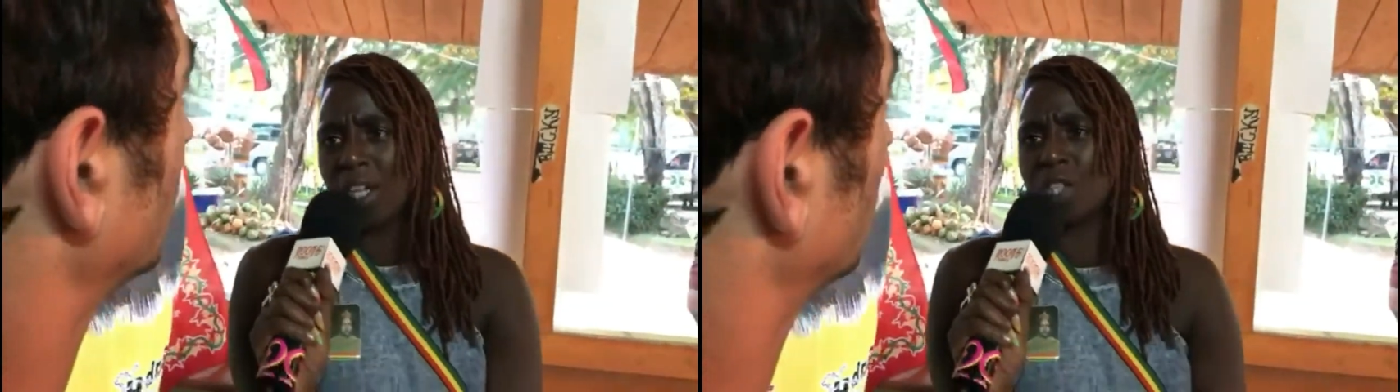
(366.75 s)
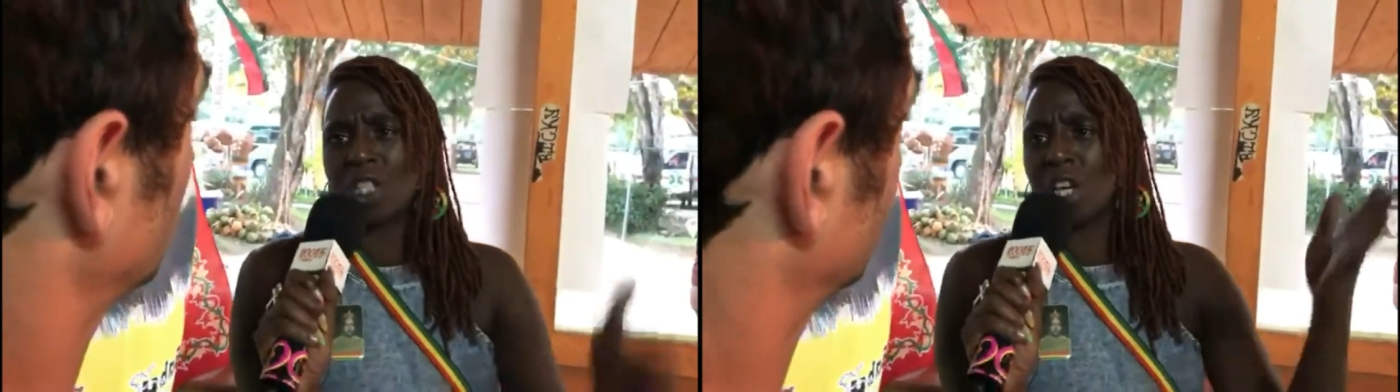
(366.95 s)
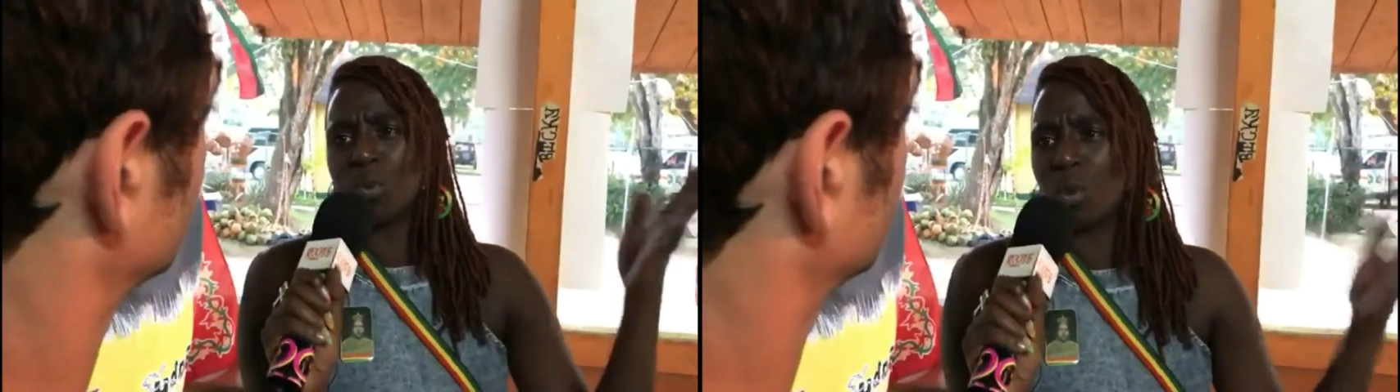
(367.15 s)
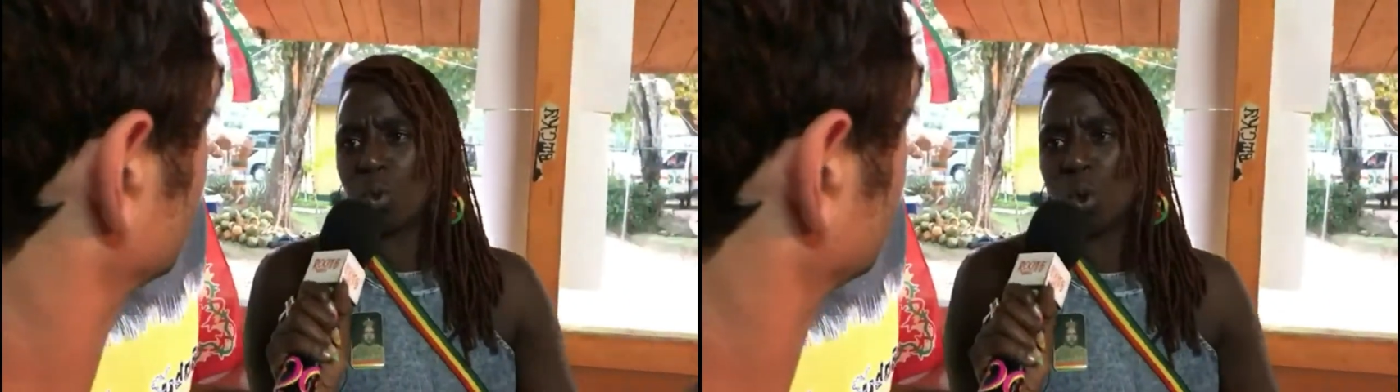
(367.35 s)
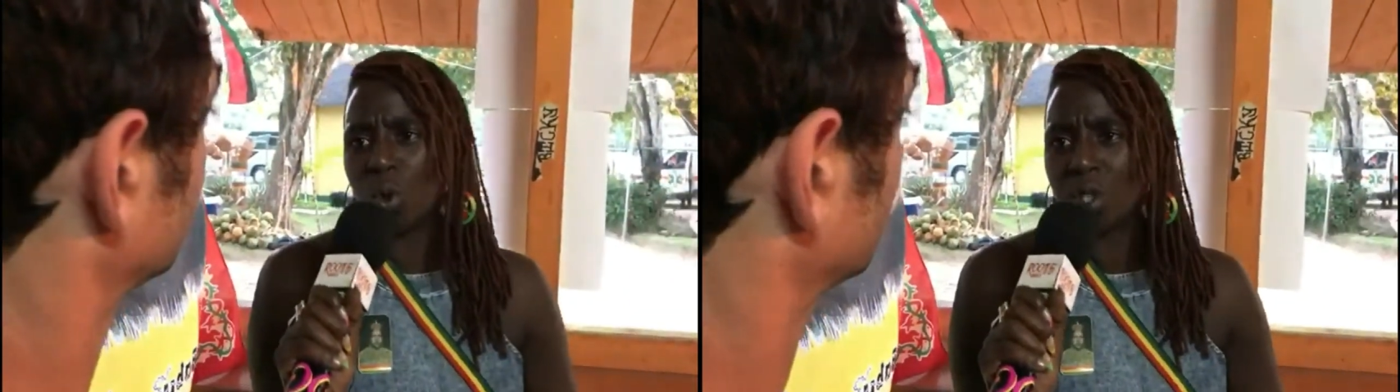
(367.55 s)
and just dealing
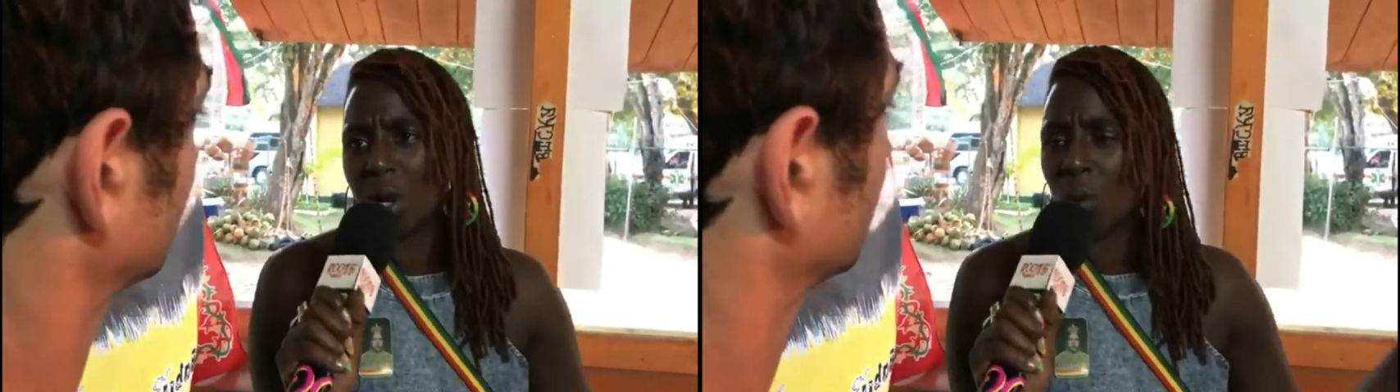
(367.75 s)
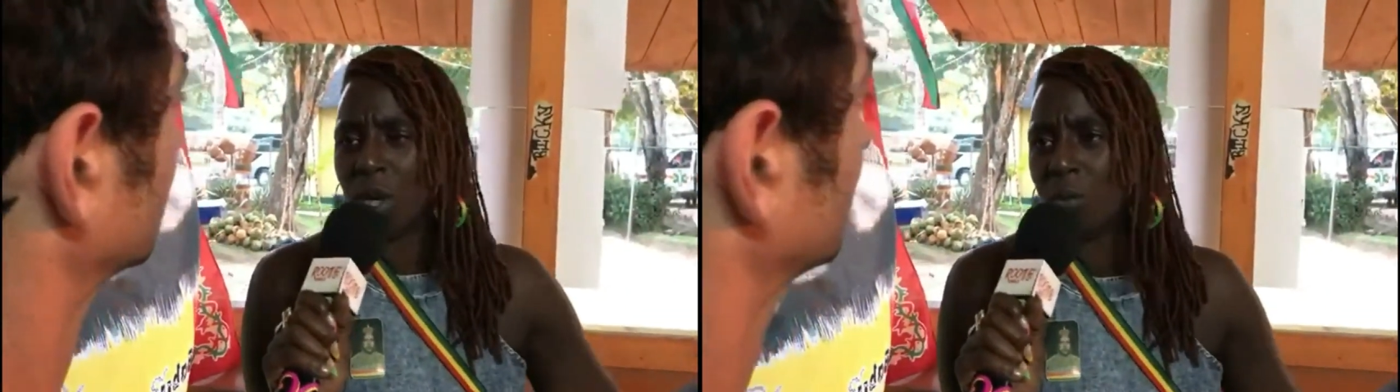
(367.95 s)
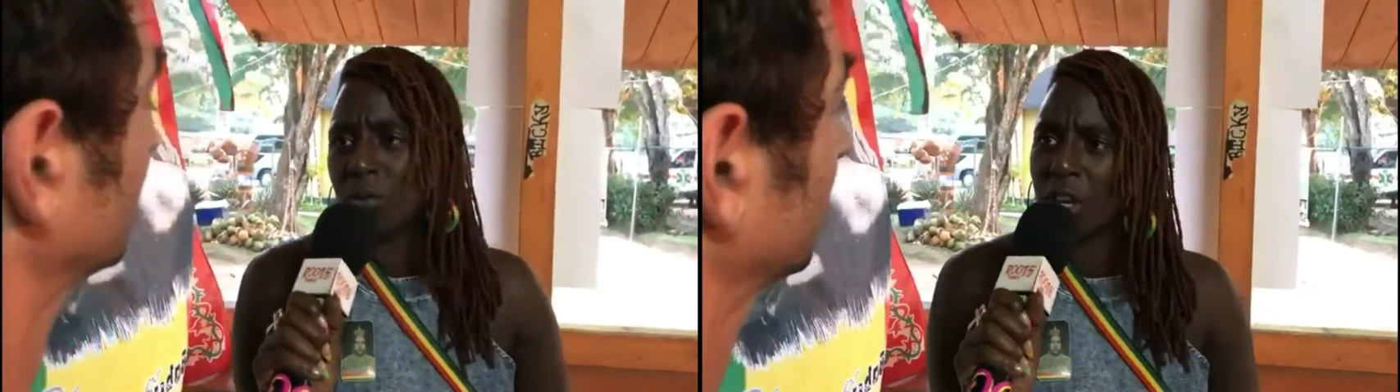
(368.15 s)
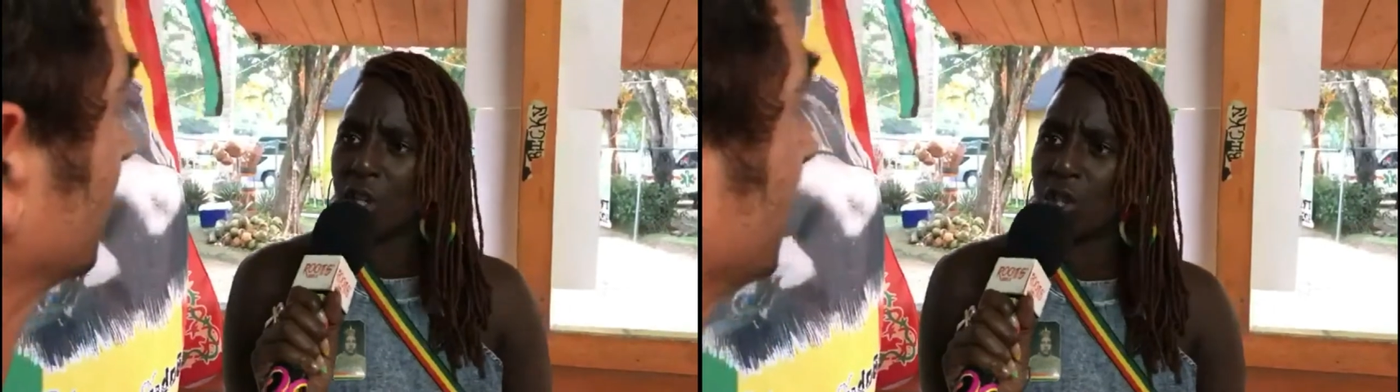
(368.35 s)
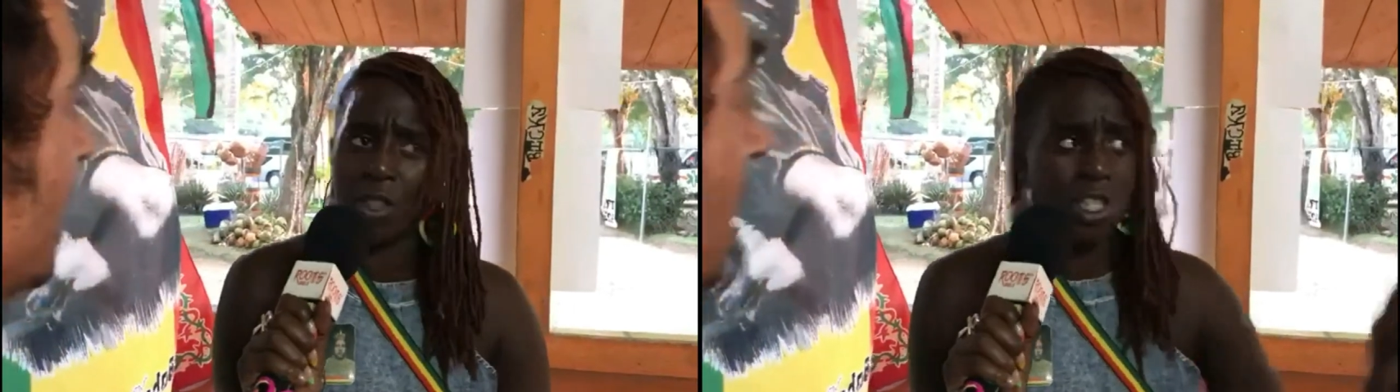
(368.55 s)
with water and working with
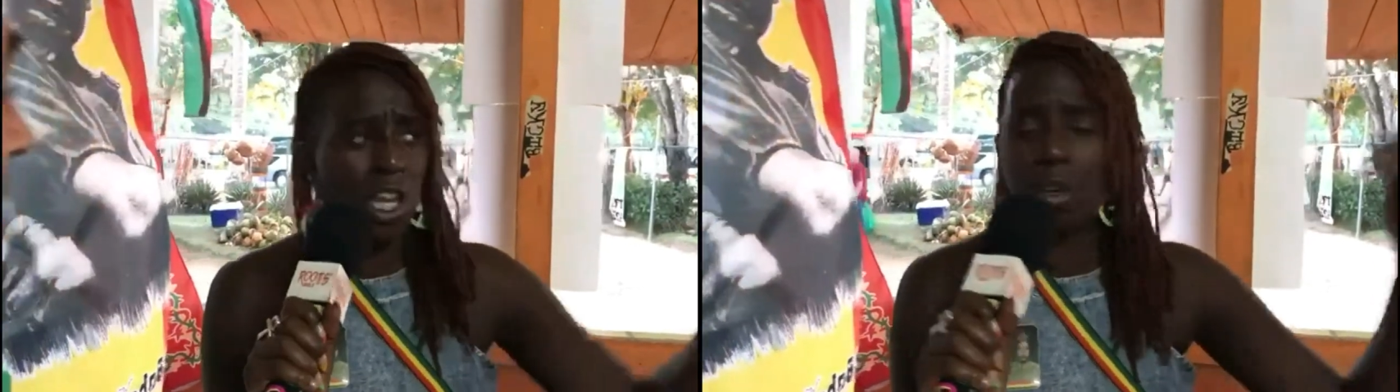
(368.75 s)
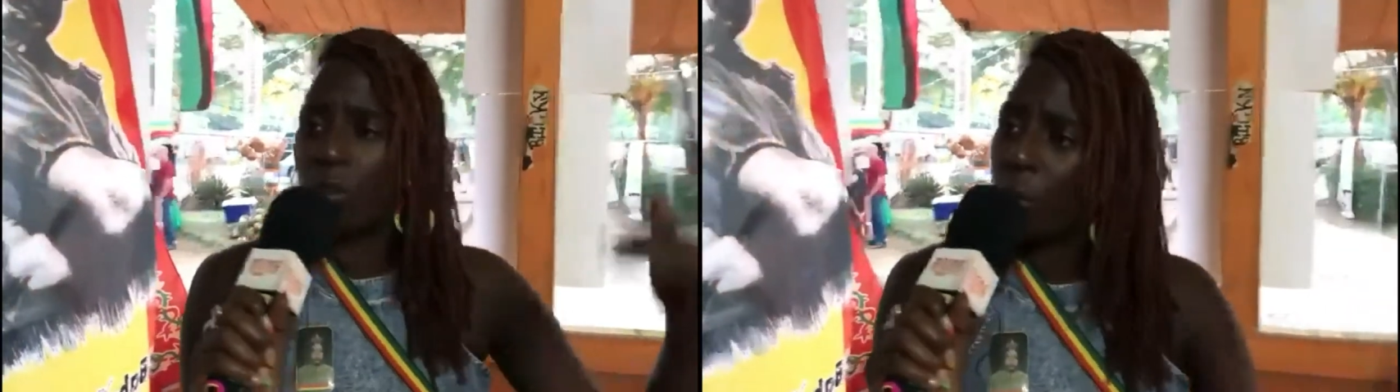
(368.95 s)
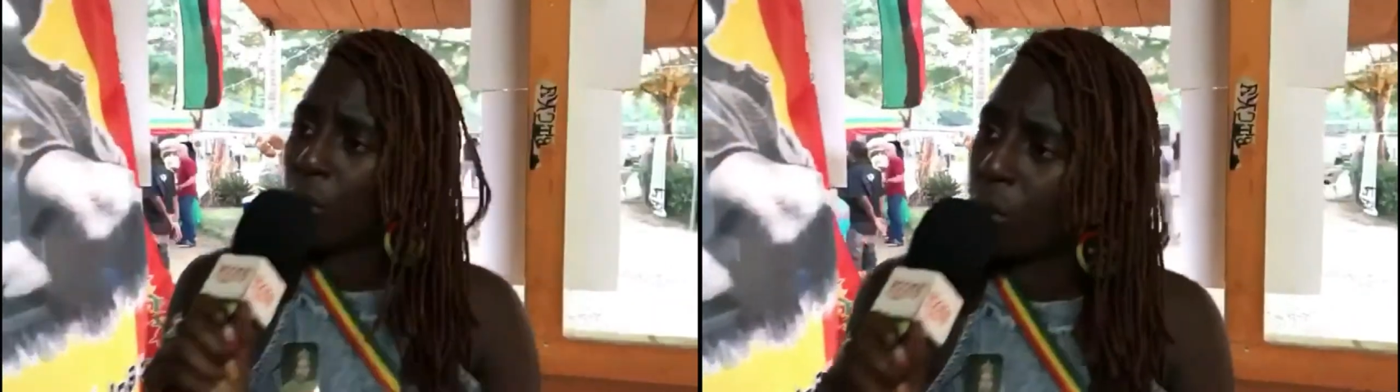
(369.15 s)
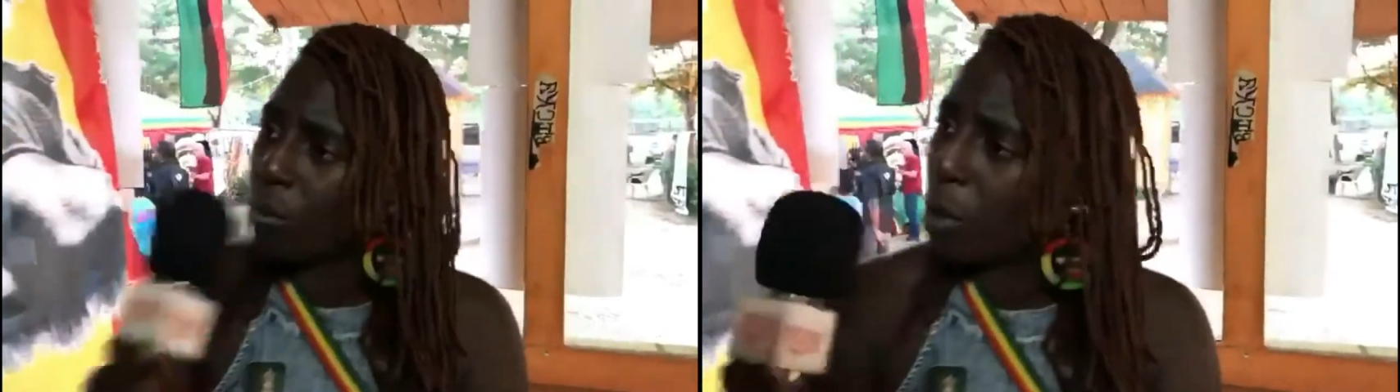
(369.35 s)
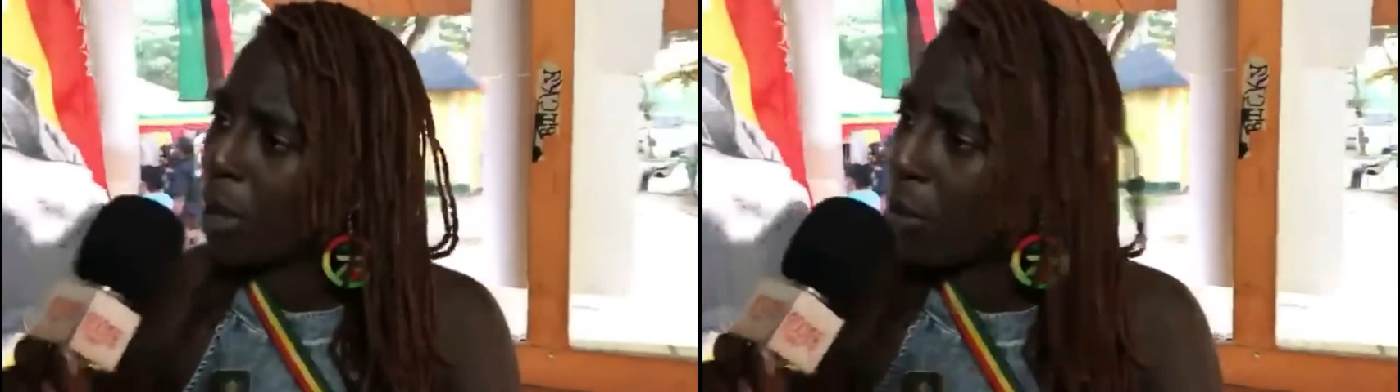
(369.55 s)
nature and the cycle of the moon?
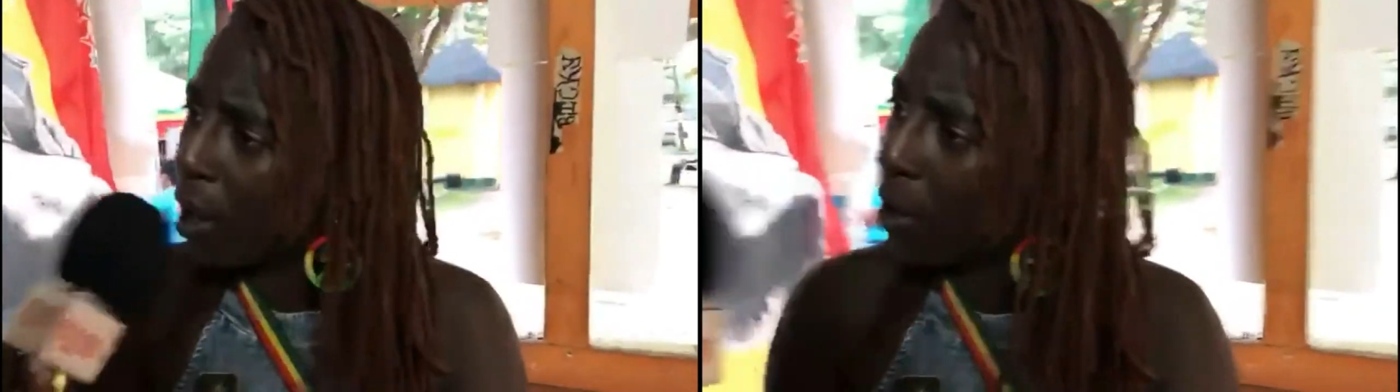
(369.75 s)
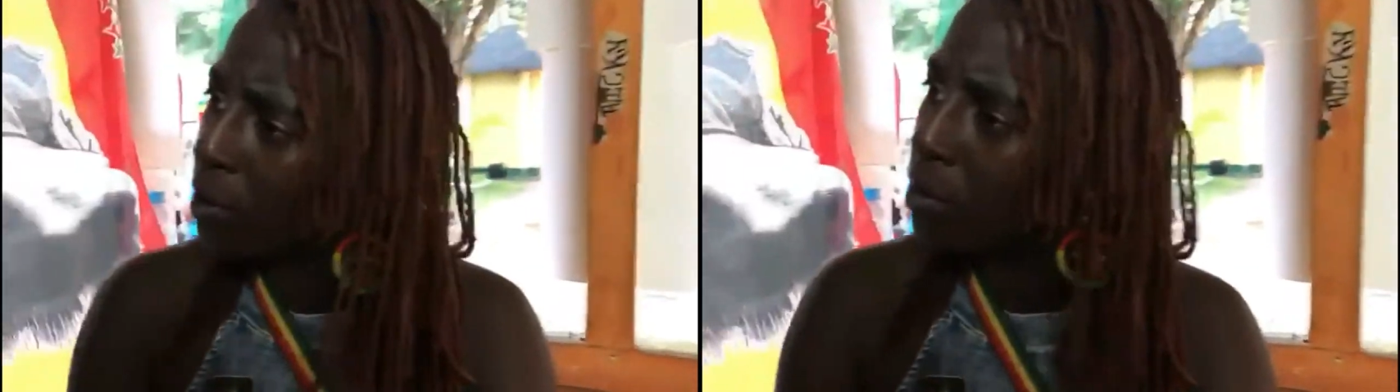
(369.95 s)
What about that?